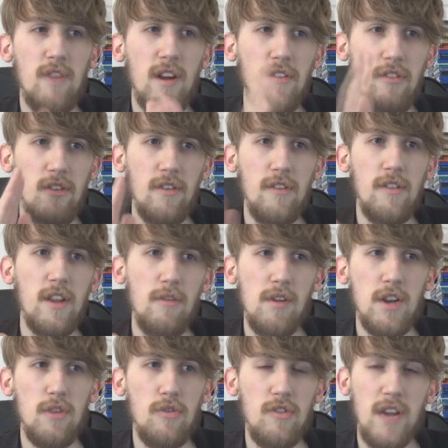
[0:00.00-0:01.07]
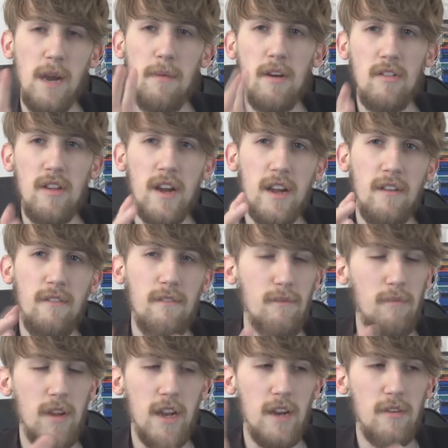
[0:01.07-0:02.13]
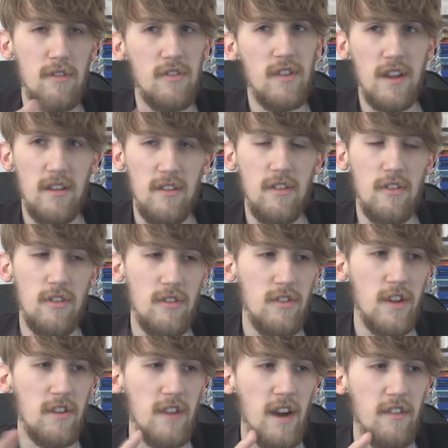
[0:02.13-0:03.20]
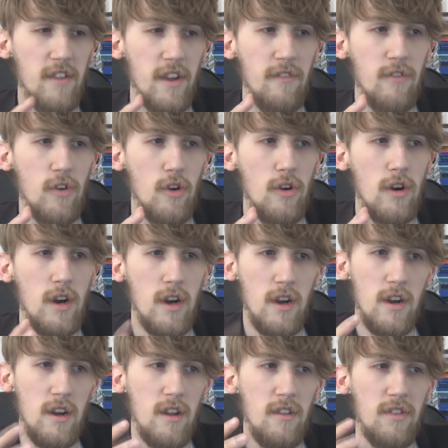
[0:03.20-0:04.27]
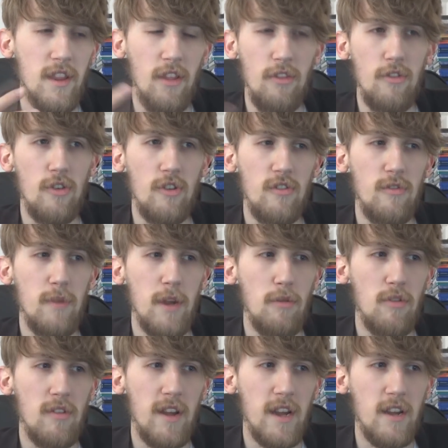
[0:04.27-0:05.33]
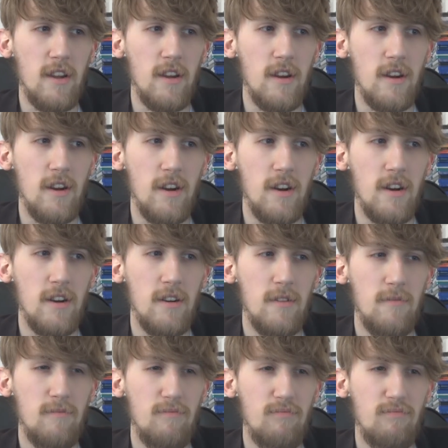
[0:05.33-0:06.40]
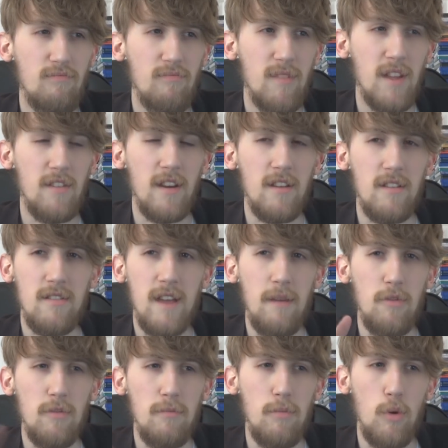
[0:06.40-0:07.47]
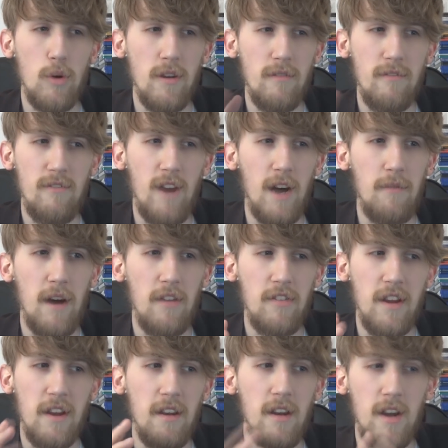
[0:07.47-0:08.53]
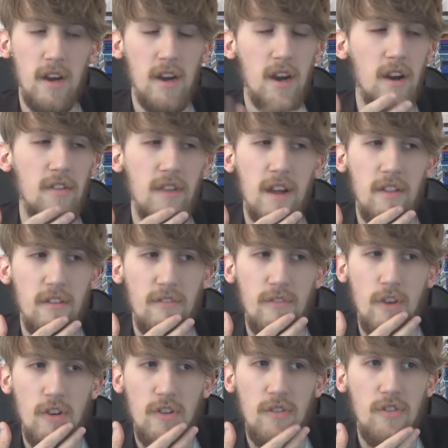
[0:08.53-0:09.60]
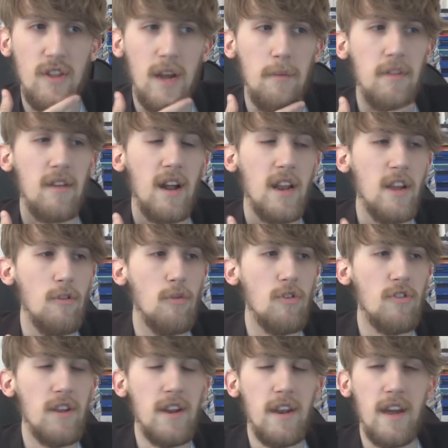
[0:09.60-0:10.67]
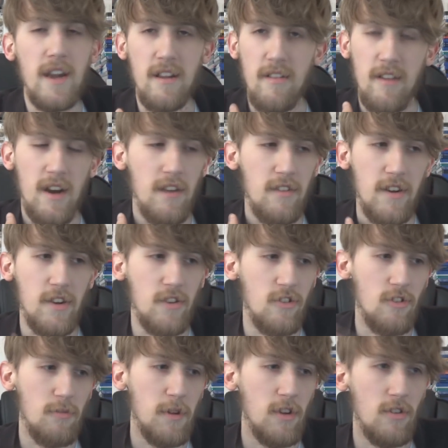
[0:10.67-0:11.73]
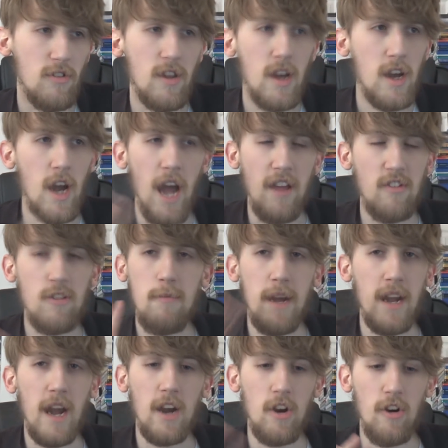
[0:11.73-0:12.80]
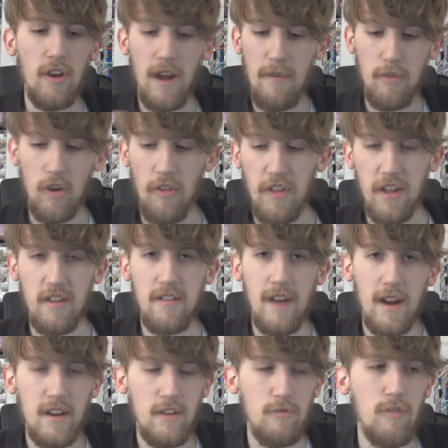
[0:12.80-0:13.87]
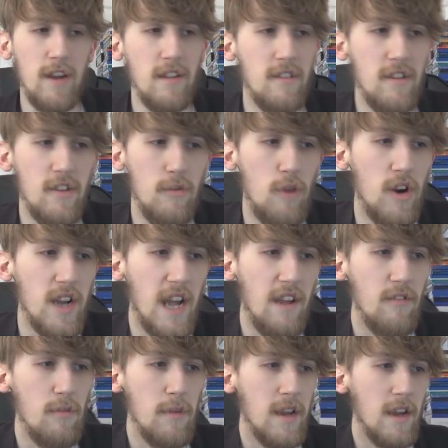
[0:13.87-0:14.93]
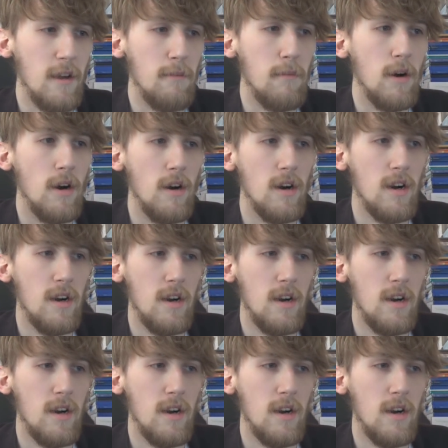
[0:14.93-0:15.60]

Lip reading: France and the original Skam, I was like, you know, 6 out of 10 for. Dunderduck for me was like, I'd say 7.5 out of 10. And then the first of Skam Italia was an 8 out of 10, just because estimate. I haven't got the exact ratings of what I gave them here, but